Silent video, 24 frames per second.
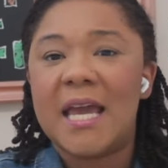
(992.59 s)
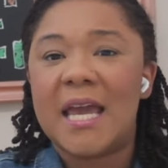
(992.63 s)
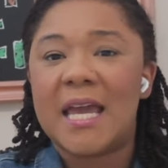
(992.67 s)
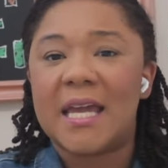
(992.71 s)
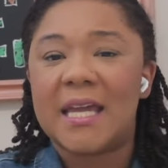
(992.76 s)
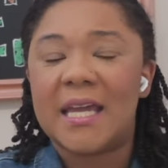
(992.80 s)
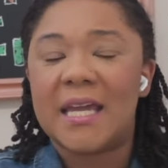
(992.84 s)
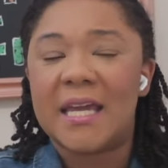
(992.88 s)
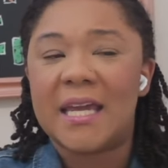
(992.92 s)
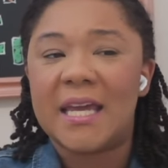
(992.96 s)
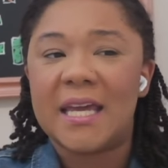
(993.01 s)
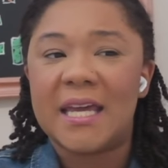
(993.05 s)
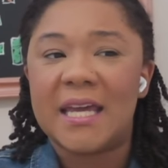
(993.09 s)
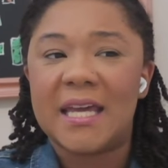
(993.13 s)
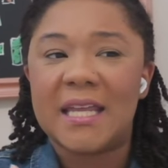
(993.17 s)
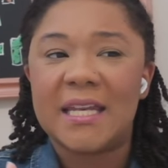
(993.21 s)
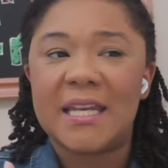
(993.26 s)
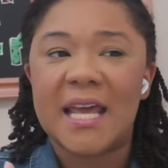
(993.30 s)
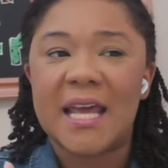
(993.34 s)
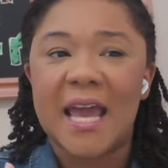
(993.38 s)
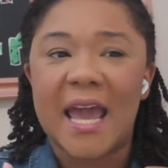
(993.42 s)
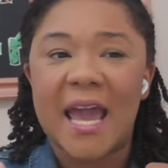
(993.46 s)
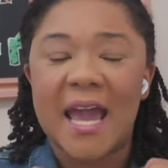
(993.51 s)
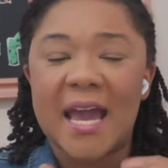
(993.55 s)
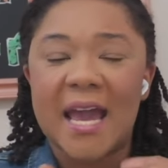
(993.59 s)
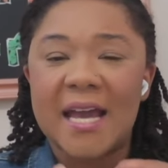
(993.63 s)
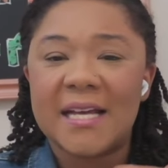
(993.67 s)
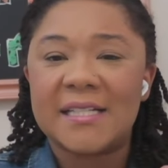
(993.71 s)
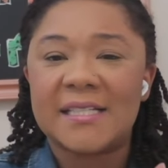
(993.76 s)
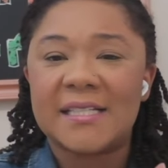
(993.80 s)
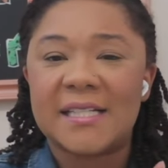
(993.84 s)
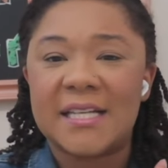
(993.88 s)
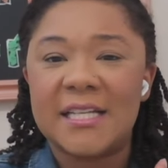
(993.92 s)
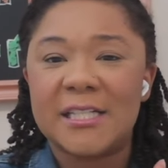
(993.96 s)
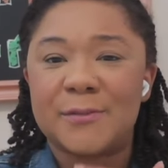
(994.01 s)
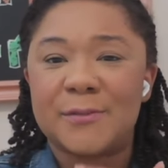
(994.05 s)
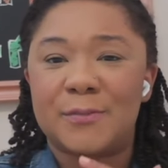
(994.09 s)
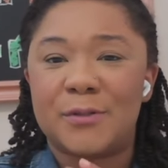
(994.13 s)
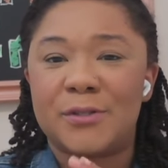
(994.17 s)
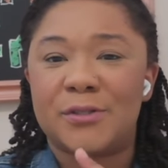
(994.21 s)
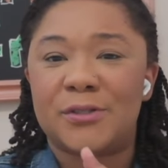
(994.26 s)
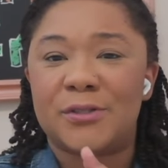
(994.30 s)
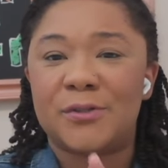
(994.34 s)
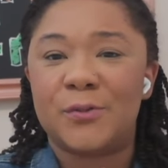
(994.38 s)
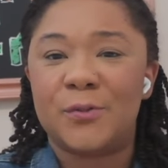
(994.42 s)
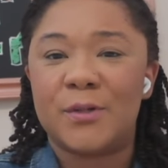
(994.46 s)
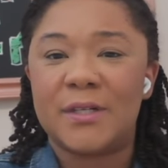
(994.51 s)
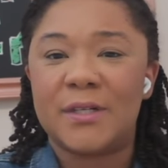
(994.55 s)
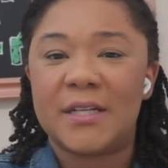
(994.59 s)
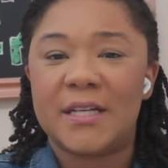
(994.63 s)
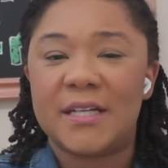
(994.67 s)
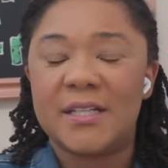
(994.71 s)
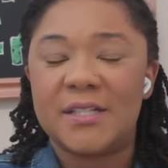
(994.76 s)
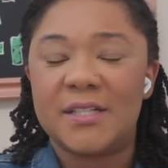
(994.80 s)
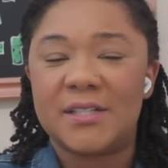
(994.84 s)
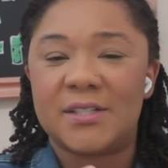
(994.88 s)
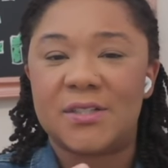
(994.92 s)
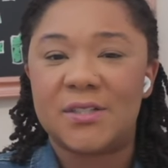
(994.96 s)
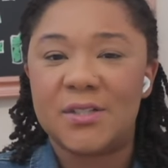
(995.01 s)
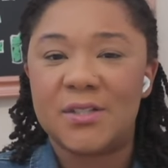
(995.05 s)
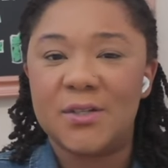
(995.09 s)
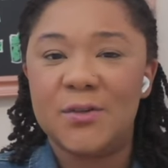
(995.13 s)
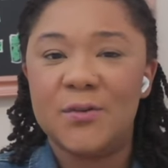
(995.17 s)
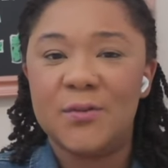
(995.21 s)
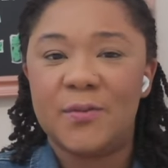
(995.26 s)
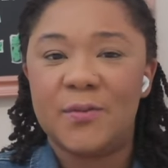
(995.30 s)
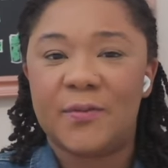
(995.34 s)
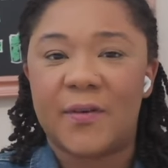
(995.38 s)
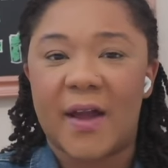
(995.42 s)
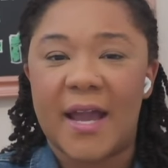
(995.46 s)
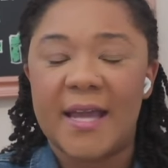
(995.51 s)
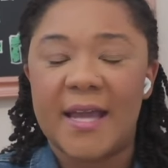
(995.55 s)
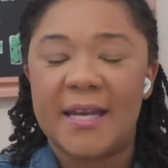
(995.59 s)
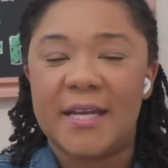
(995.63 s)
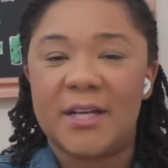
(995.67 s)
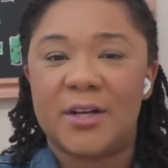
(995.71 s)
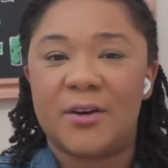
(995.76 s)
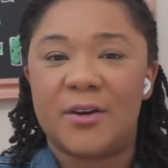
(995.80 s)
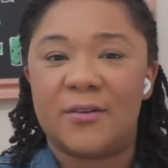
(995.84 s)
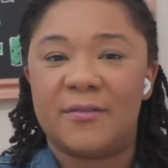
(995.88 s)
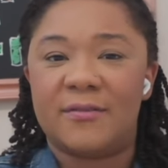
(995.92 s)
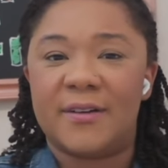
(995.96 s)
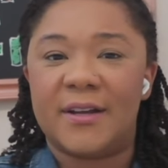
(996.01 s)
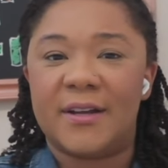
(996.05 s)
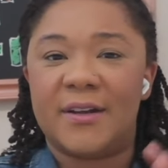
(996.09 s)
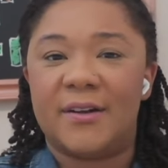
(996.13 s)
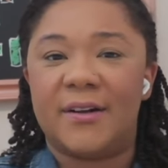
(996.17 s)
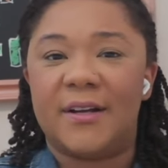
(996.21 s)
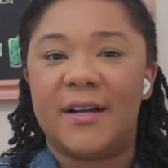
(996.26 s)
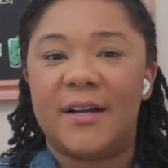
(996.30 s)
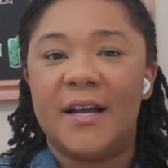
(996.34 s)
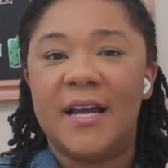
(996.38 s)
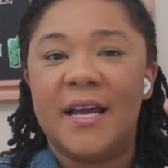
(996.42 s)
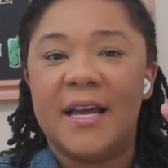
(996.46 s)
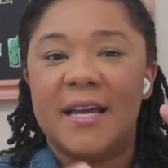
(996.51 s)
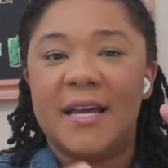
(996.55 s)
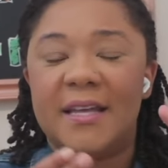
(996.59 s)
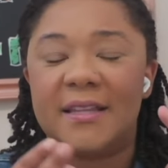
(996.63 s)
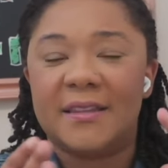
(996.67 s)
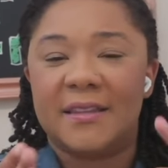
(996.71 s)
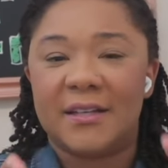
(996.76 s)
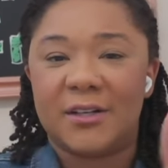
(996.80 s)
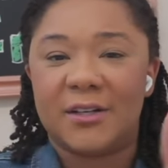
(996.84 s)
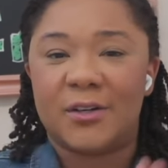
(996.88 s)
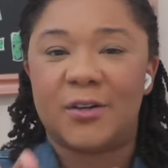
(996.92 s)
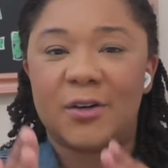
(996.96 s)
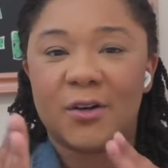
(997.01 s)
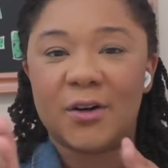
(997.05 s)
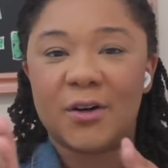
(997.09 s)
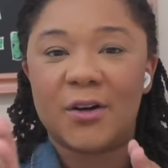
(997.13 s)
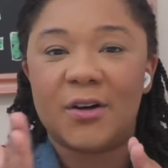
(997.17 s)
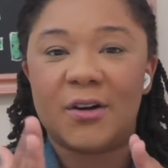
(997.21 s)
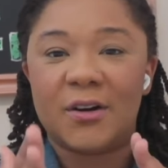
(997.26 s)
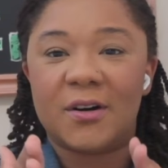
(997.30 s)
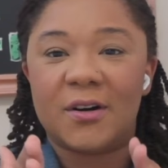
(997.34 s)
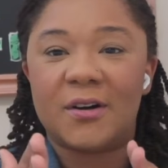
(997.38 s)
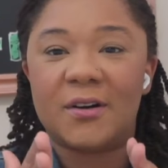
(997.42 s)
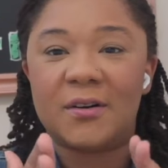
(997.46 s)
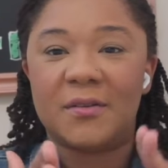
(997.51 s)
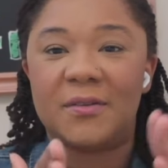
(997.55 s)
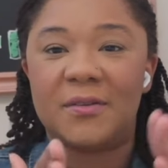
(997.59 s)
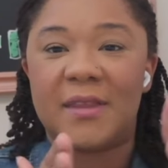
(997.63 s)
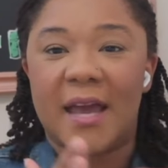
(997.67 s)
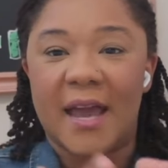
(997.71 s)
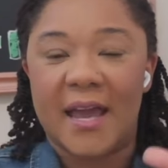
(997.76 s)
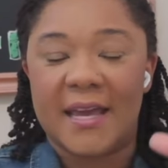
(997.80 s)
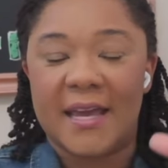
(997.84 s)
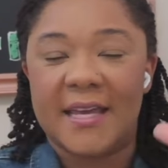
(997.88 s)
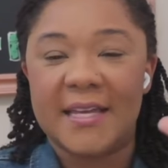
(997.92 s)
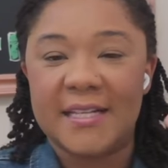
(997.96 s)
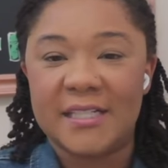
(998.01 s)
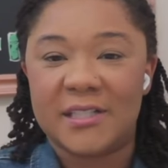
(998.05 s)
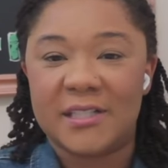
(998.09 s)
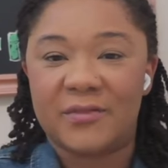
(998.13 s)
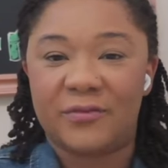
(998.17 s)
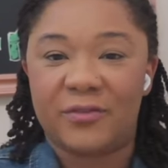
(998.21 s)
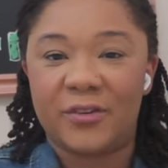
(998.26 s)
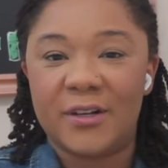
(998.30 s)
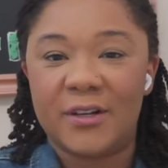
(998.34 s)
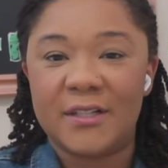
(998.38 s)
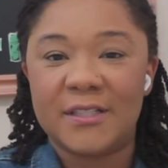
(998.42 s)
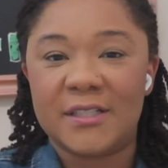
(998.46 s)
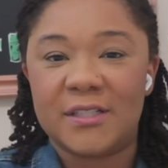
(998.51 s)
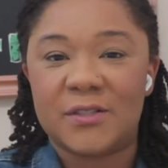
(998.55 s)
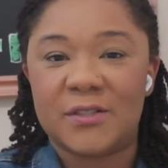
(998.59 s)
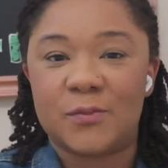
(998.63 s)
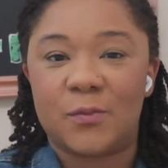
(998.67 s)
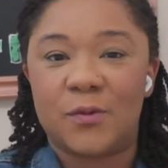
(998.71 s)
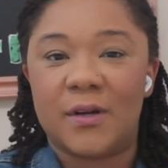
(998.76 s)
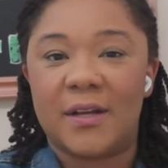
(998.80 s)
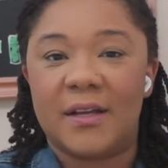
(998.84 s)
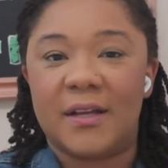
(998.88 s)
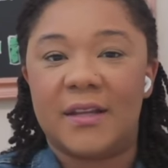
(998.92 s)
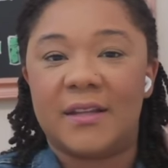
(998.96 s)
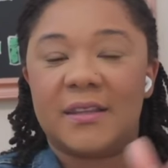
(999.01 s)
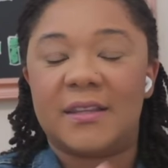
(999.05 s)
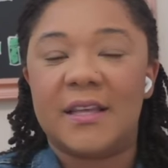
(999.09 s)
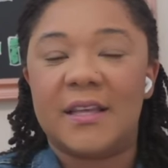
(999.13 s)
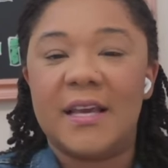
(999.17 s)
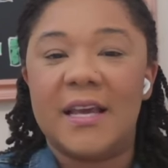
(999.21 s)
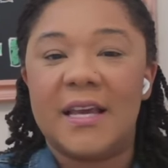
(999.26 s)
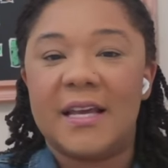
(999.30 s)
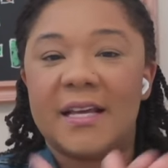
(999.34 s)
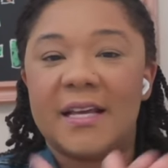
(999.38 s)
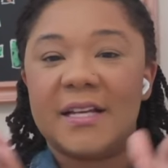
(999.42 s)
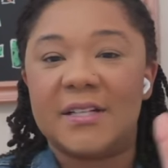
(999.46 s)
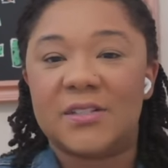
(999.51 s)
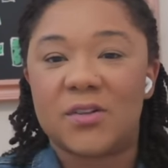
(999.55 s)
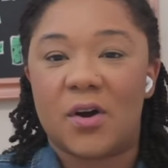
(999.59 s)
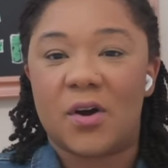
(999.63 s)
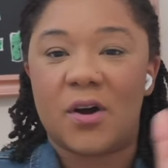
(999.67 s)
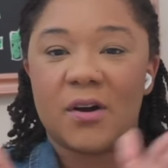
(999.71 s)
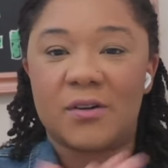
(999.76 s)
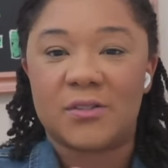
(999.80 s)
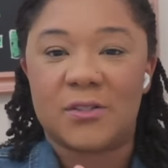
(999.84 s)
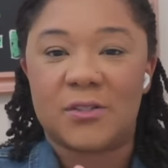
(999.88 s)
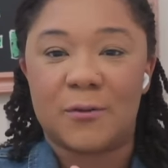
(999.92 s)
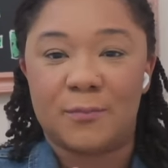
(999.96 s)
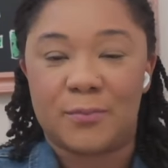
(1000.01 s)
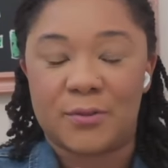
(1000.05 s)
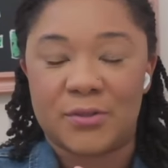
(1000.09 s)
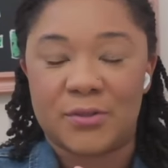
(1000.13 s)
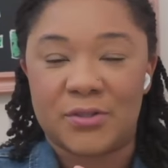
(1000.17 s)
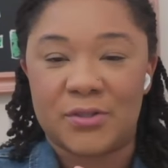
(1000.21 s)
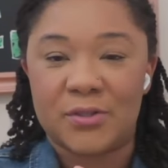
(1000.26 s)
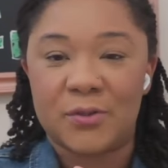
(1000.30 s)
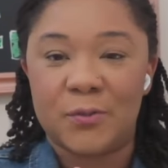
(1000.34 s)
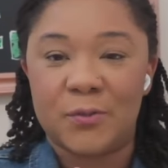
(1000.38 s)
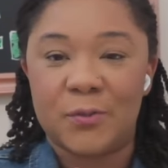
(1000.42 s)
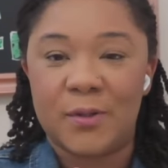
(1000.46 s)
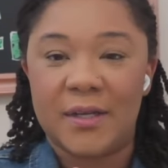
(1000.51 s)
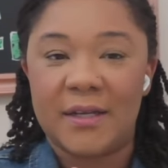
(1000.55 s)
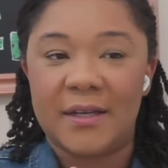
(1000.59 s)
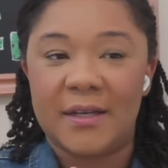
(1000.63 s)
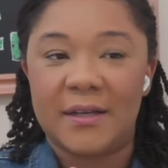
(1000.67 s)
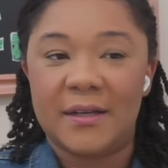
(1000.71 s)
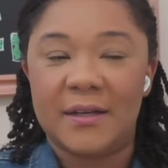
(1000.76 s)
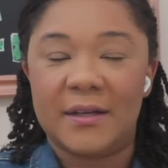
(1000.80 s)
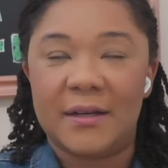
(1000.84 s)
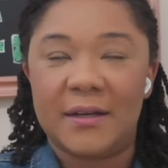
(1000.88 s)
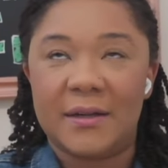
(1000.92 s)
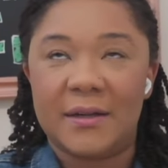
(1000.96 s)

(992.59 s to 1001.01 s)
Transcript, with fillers: And as he's pursuing his new fighting career, the girl that he's friends with is also pursuing